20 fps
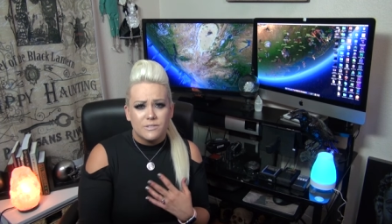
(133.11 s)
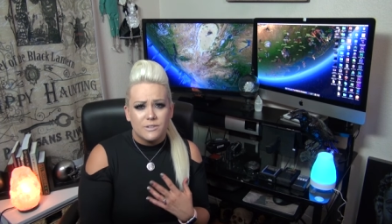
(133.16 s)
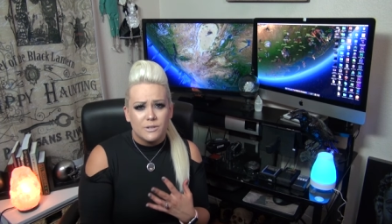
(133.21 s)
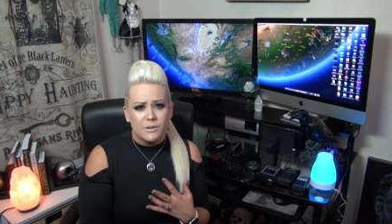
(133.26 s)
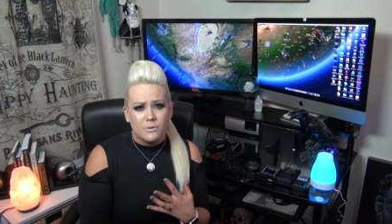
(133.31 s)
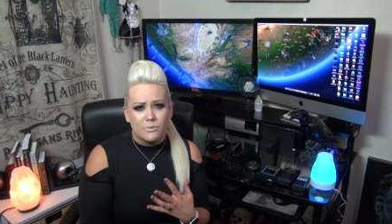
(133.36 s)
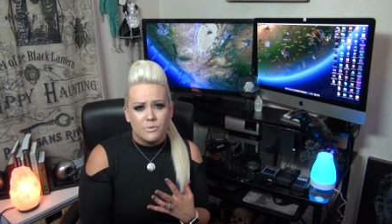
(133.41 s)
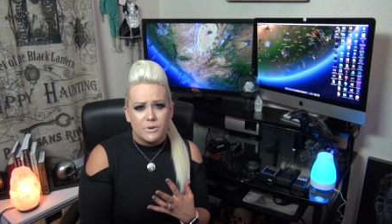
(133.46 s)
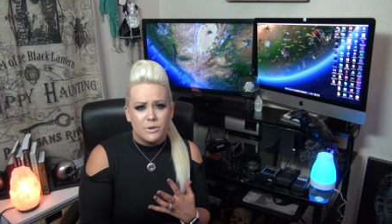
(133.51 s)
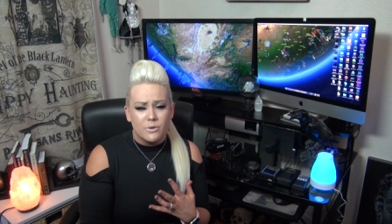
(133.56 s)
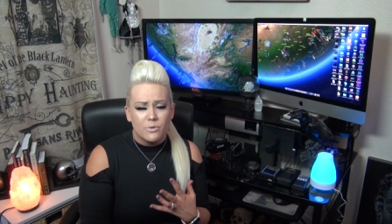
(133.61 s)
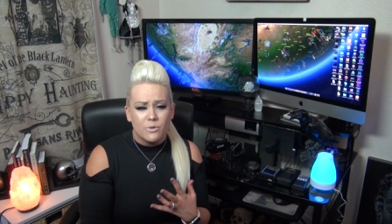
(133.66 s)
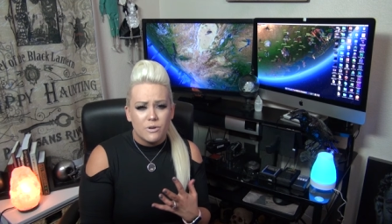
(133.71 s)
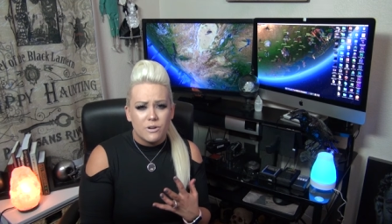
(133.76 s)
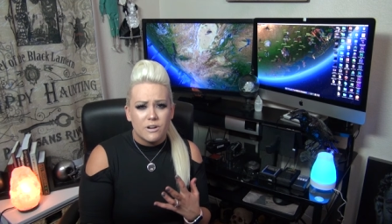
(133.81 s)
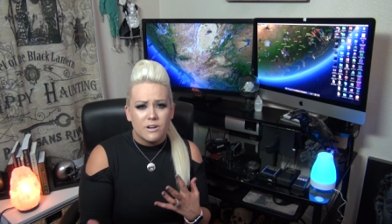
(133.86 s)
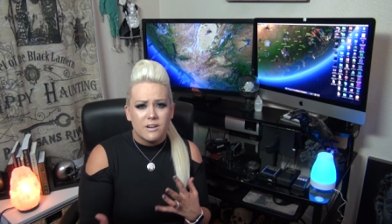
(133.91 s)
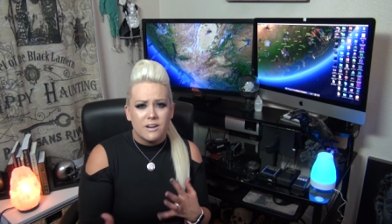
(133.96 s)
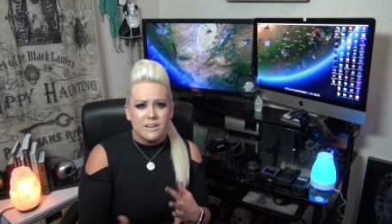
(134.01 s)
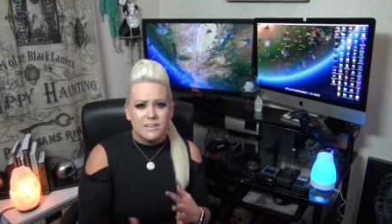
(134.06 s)
you know,
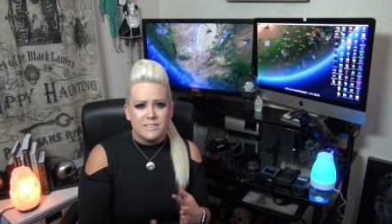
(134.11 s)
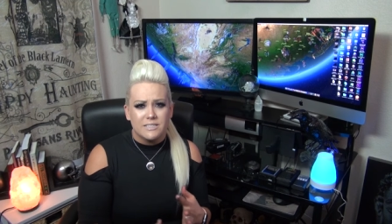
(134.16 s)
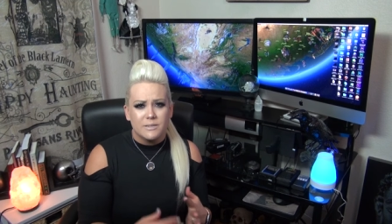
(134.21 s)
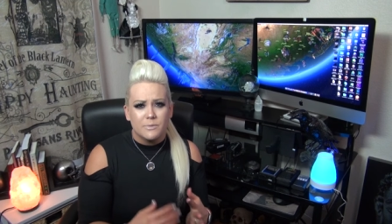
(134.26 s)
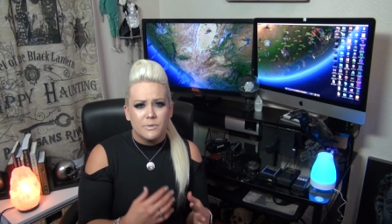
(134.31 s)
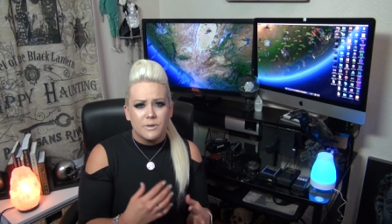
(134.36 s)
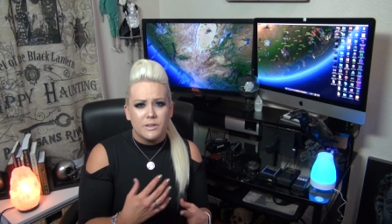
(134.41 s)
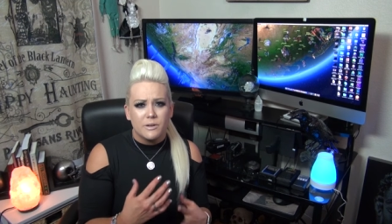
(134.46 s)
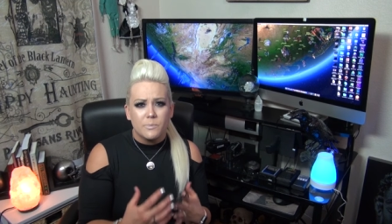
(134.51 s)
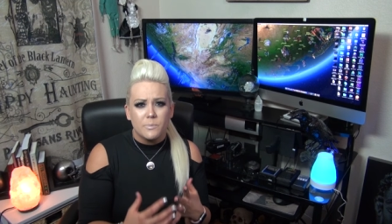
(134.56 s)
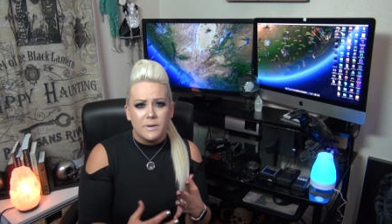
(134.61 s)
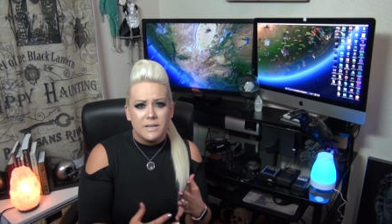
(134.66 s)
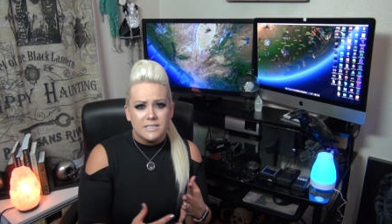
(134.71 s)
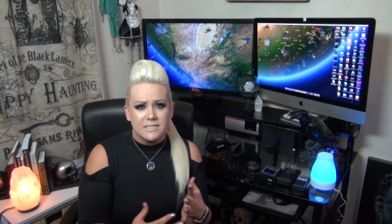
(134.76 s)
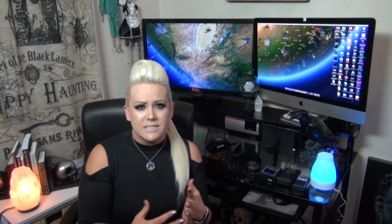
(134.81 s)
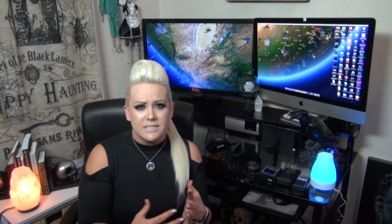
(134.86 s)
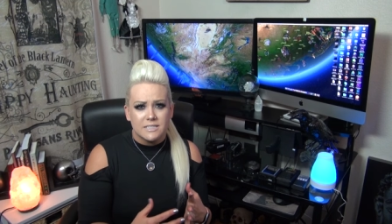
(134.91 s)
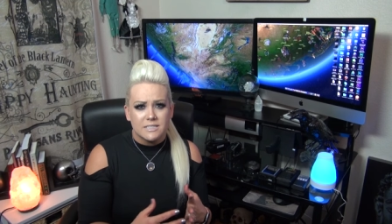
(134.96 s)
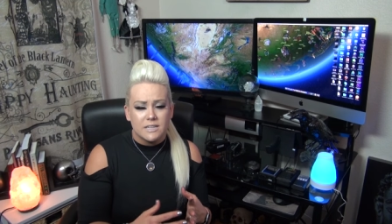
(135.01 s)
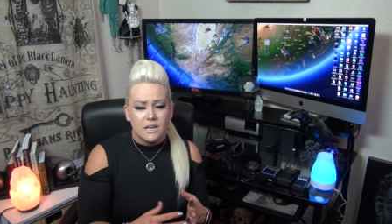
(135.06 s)
recorder and some other
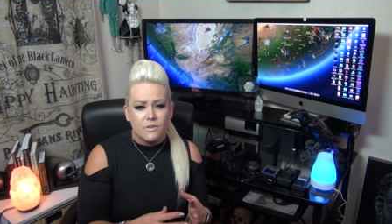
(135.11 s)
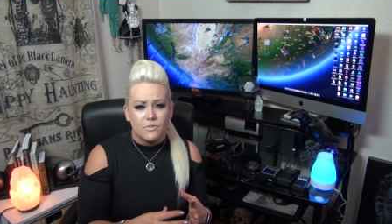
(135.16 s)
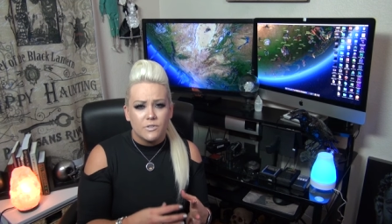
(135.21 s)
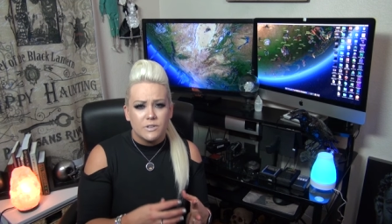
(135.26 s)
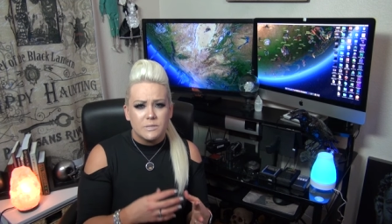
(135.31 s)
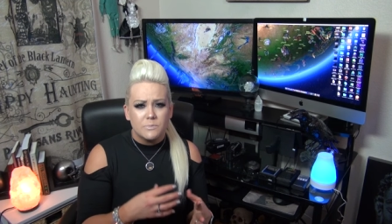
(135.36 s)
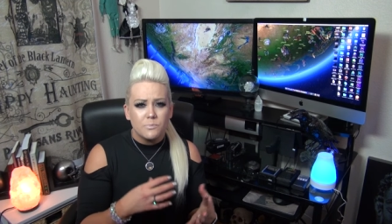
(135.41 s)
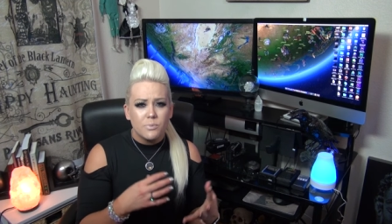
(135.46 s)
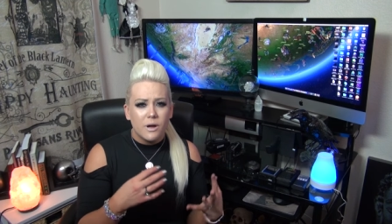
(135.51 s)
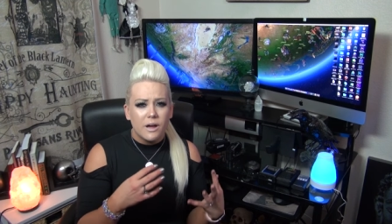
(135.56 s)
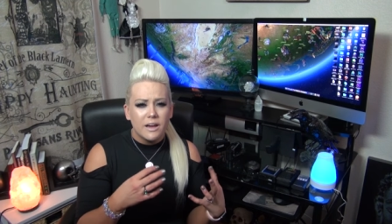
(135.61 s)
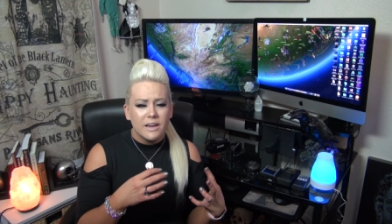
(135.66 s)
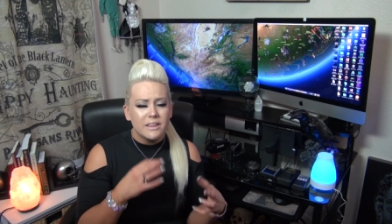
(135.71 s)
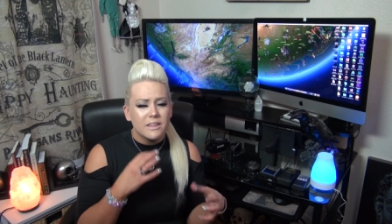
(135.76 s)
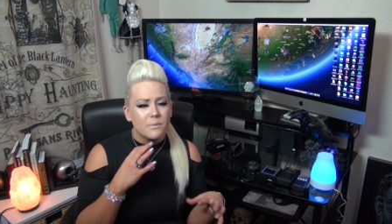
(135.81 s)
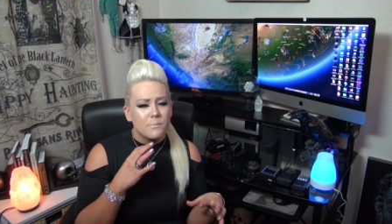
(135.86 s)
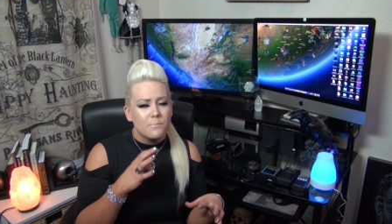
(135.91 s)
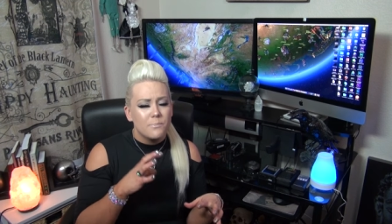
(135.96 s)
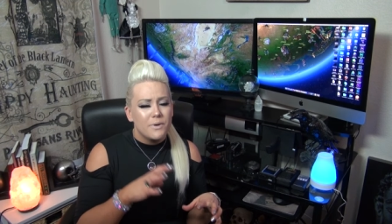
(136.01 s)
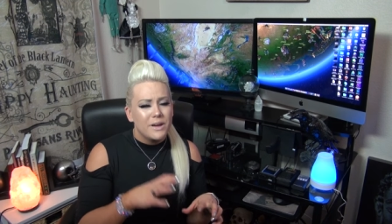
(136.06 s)
basic stuff is probably
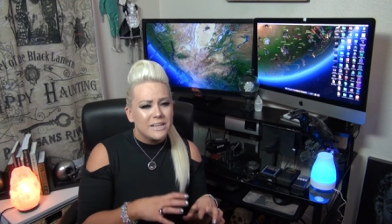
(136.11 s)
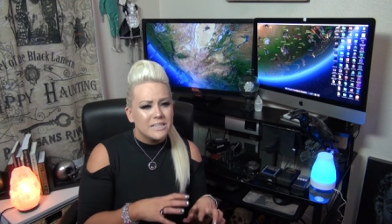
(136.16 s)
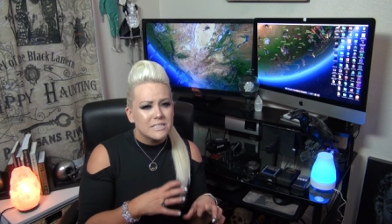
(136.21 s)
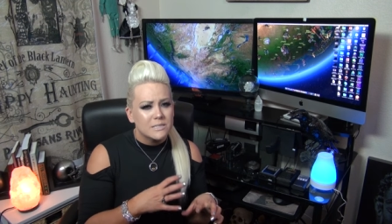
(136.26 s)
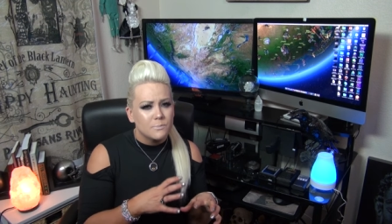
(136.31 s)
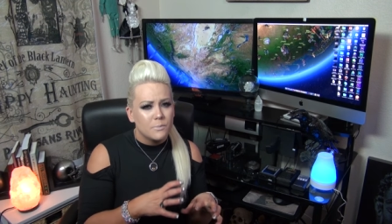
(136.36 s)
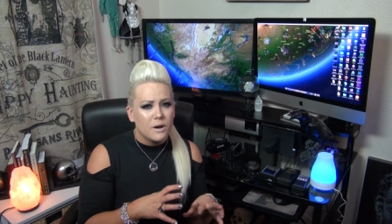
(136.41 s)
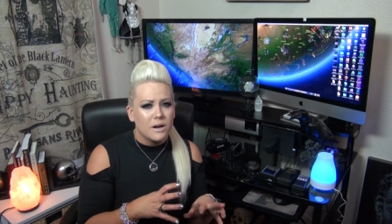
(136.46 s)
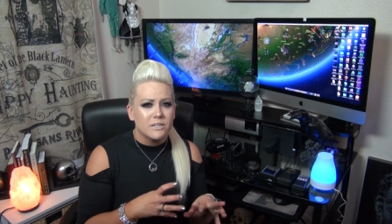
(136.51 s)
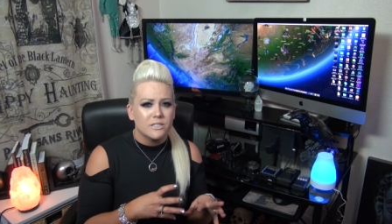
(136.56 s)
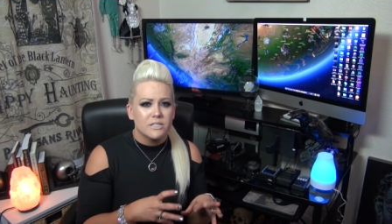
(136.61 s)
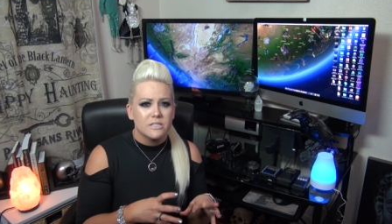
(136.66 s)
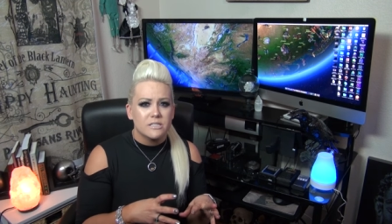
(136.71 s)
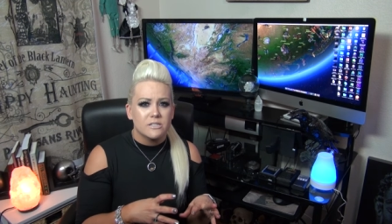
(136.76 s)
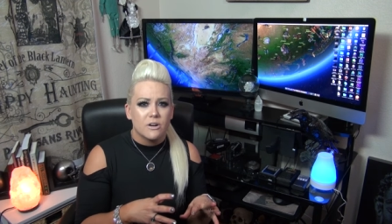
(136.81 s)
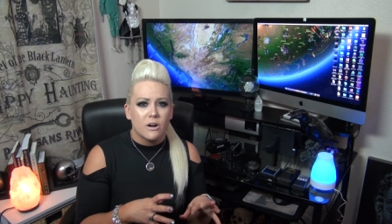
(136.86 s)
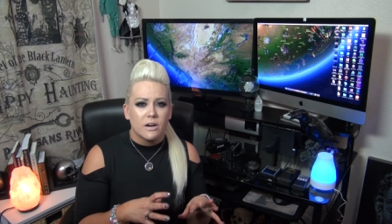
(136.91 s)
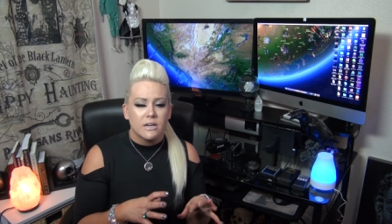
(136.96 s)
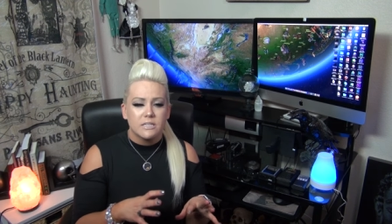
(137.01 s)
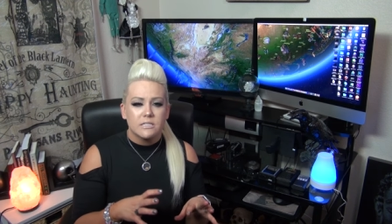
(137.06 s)
the best spot to
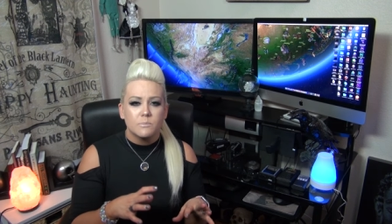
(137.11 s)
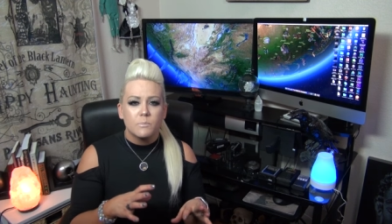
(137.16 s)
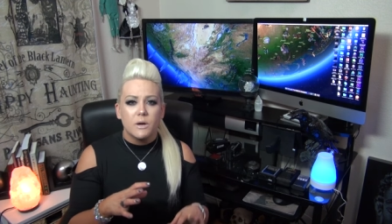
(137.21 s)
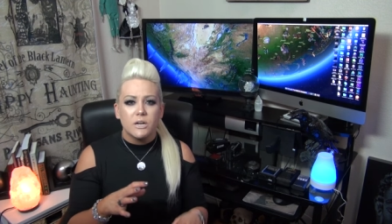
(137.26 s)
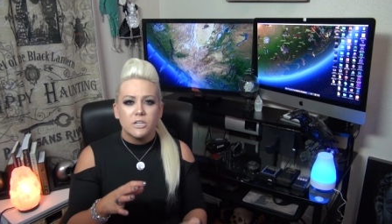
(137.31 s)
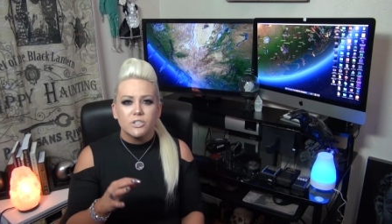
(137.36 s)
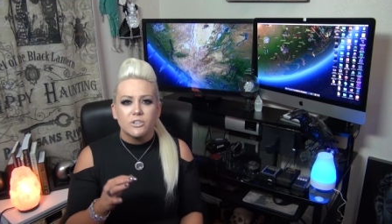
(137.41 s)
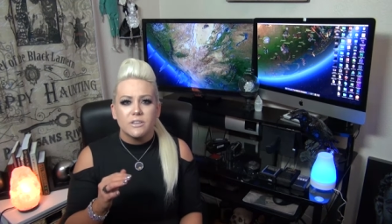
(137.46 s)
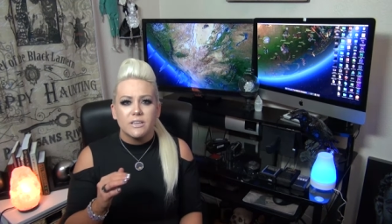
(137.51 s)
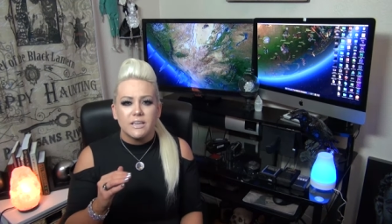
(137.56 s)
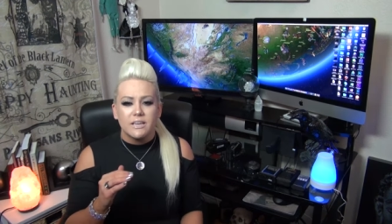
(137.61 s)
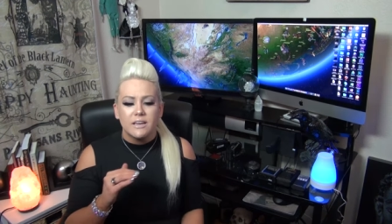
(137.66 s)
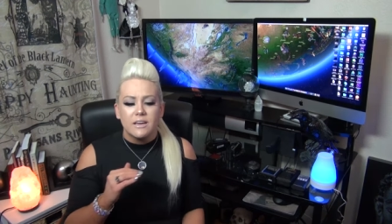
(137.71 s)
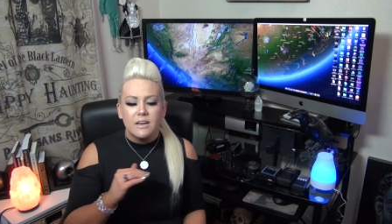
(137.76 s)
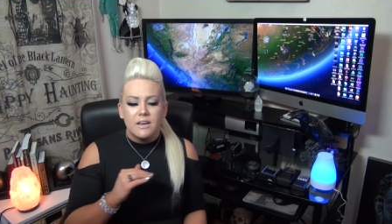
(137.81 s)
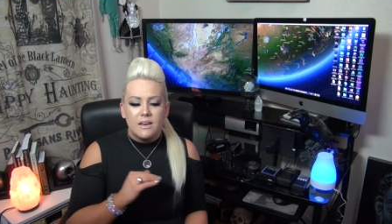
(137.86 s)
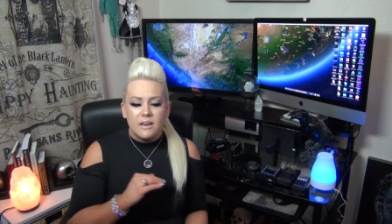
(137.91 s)
start, especially